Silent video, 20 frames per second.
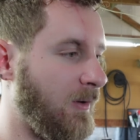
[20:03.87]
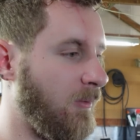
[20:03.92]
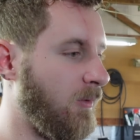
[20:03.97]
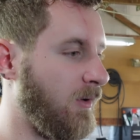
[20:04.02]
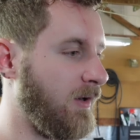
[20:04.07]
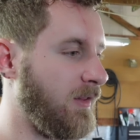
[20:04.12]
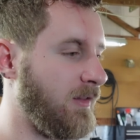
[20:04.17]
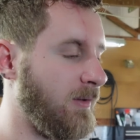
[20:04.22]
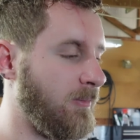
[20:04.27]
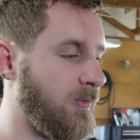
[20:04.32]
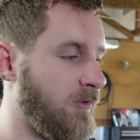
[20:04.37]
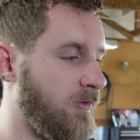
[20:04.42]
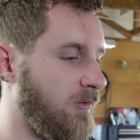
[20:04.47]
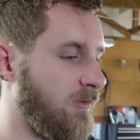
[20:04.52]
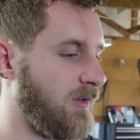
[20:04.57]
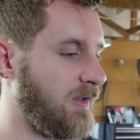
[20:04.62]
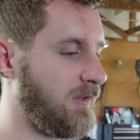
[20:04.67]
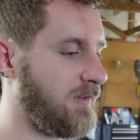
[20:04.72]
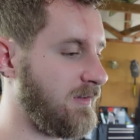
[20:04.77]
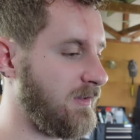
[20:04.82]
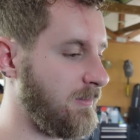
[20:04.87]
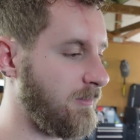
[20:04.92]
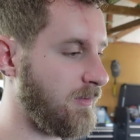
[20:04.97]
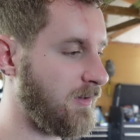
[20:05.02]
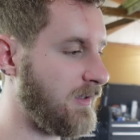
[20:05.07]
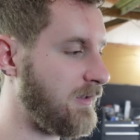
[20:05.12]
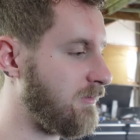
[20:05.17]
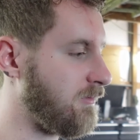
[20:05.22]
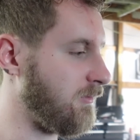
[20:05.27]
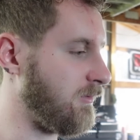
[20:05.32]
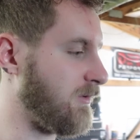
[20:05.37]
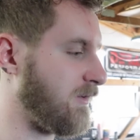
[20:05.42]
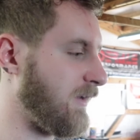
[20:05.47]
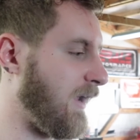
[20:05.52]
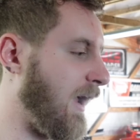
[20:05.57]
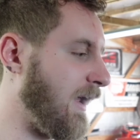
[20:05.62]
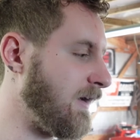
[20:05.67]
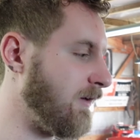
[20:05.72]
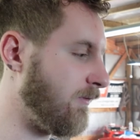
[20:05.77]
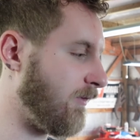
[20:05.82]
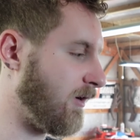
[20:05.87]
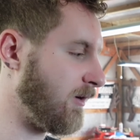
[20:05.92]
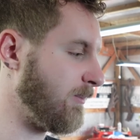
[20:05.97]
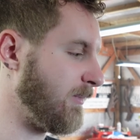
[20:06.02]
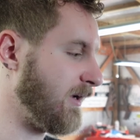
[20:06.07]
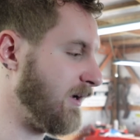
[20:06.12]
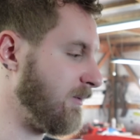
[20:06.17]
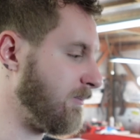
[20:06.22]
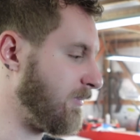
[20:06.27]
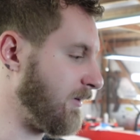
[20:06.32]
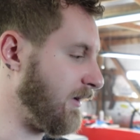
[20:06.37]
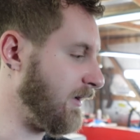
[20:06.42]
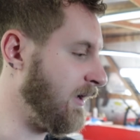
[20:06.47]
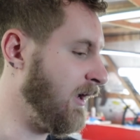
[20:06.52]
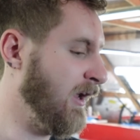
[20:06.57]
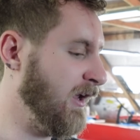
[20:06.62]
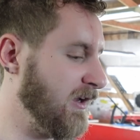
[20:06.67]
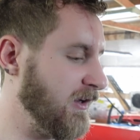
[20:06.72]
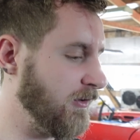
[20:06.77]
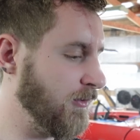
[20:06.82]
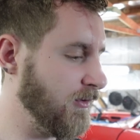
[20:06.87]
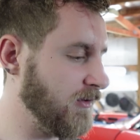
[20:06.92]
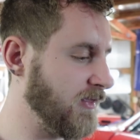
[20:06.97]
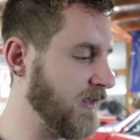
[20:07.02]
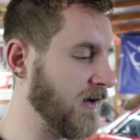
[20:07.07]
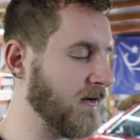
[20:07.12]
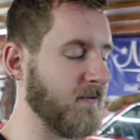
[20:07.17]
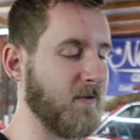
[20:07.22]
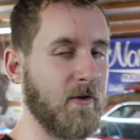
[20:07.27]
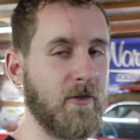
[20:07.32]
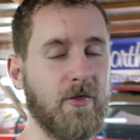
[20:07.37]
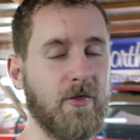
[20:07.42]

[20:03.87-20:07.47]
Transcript: I wanted them to do the assembly, so it's kind of on me, but you would think for